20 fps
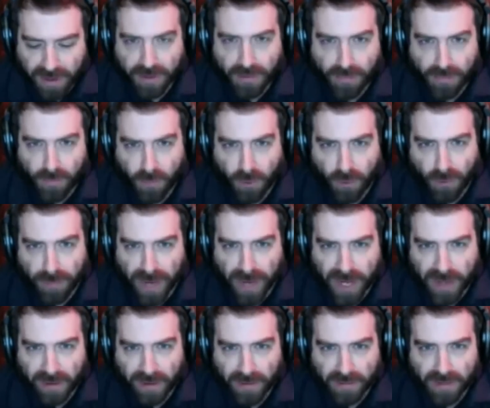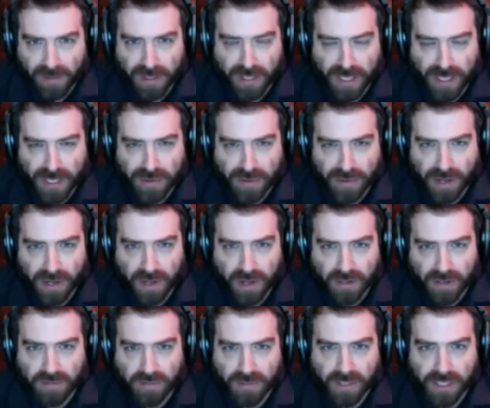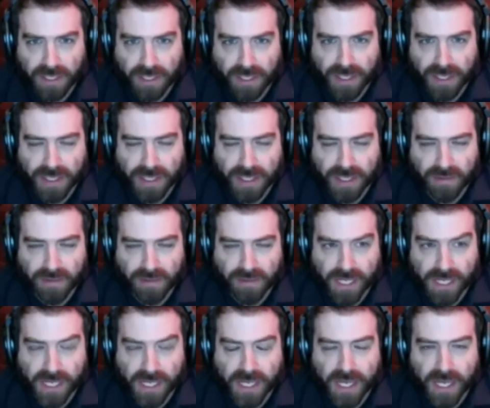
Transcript: war makers and neocons in DC,